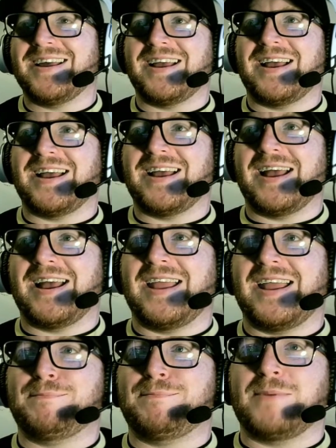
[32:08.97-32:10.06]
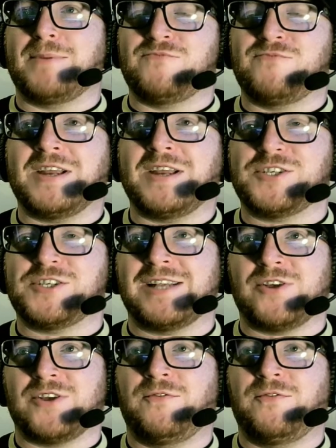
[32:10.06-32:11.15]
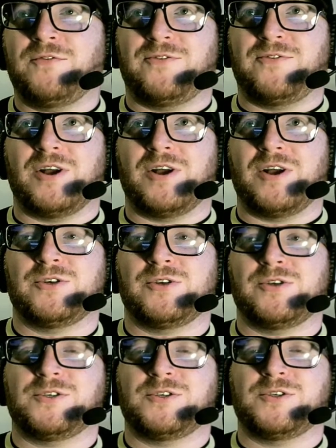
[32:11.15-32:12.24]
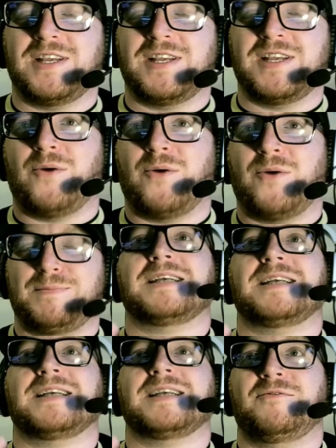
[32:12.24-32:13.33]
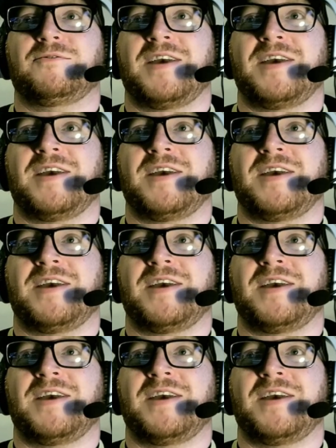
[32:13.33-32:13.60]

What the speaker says: it ricochets off his foot as he touches it down, smacks him in the face.